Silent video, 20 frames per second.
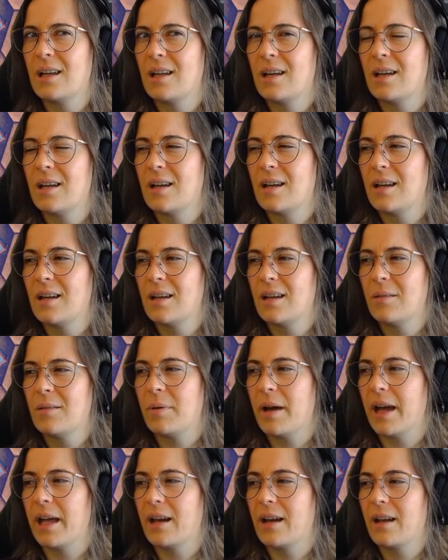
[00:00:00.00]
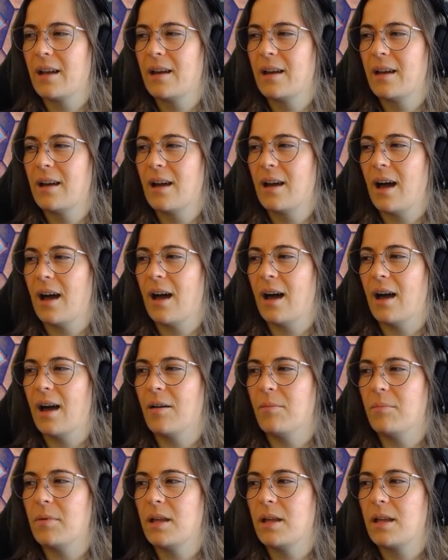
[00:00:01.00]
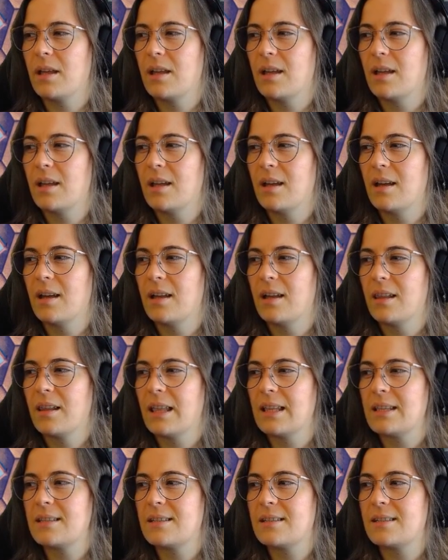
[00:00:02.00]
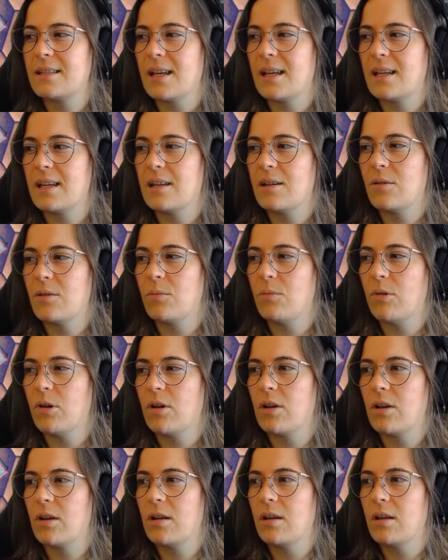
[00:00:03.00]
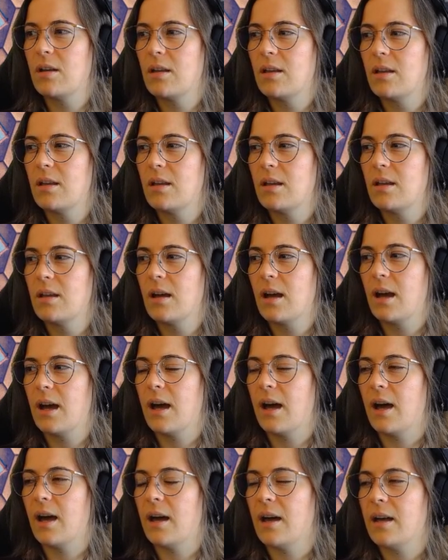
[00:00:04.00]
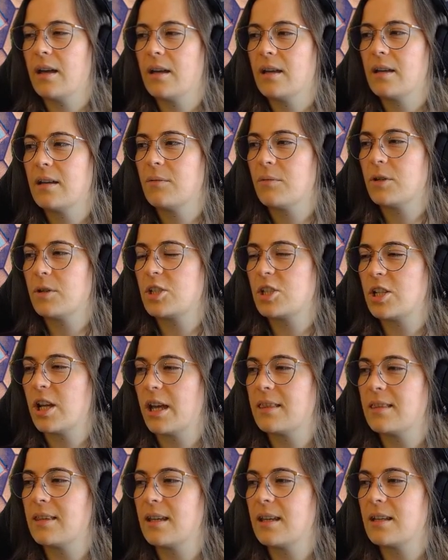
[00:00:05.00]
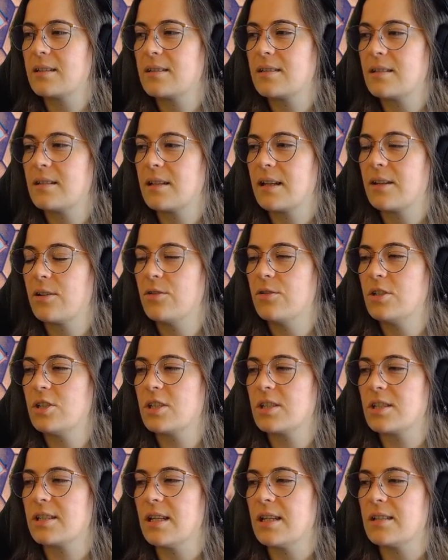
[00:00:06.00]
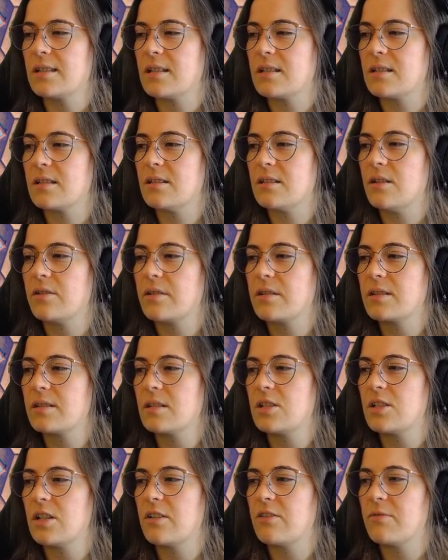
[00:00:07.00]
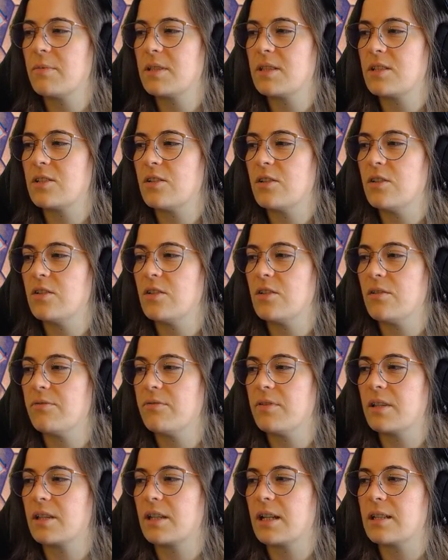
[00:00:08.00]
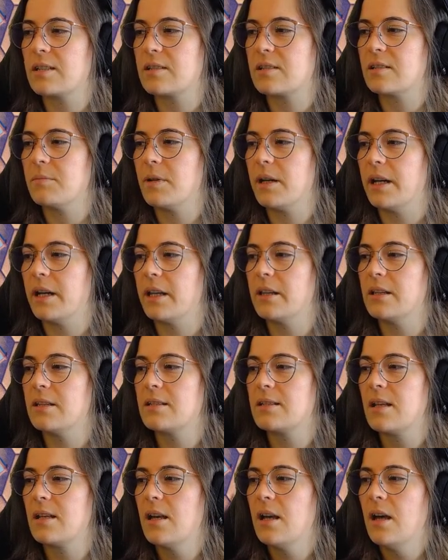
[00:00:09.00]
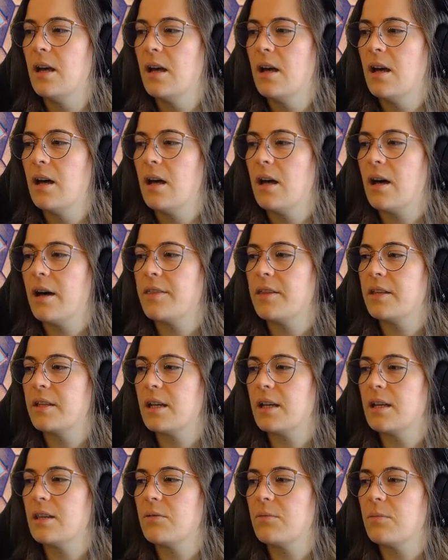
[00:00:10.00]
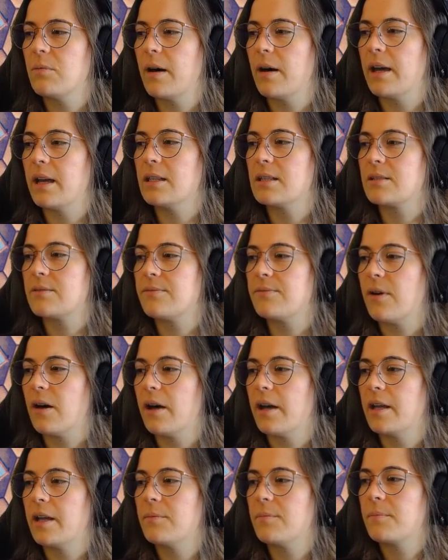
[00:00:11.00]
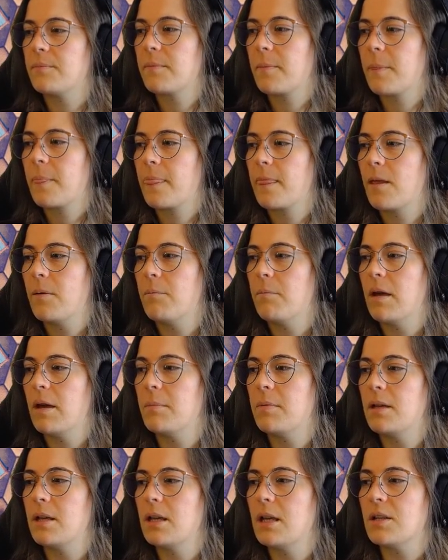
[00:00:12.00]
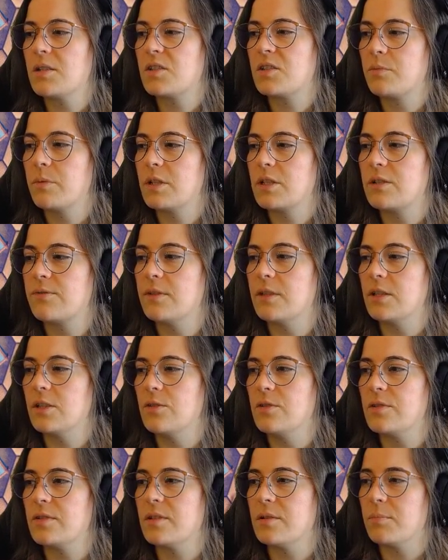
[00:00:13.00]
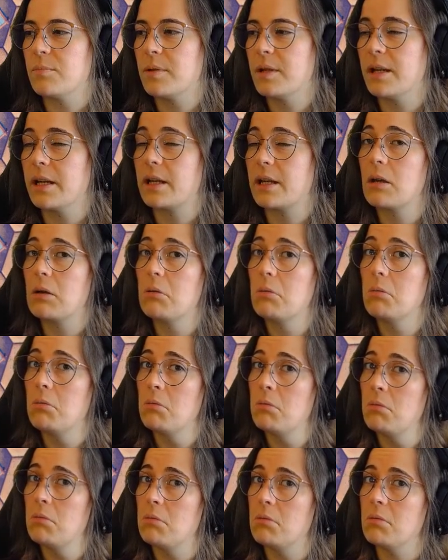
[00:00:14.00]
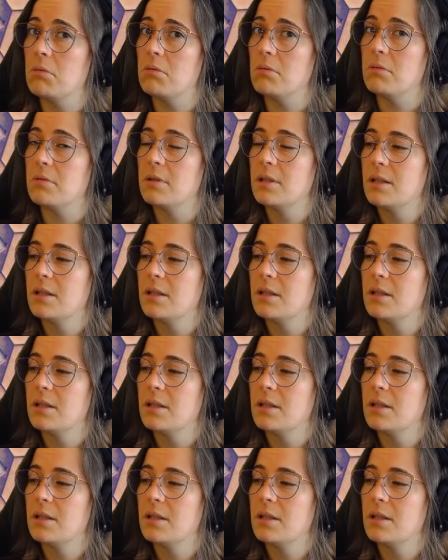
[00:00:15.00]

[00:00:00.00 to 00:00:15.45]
Yeah. But um, let's see what uh, what chat thinks. Kuja says, as long as achievements are turned off for the custom islands, I think either way is fine. Maybe a switch for the user to pick. Oh.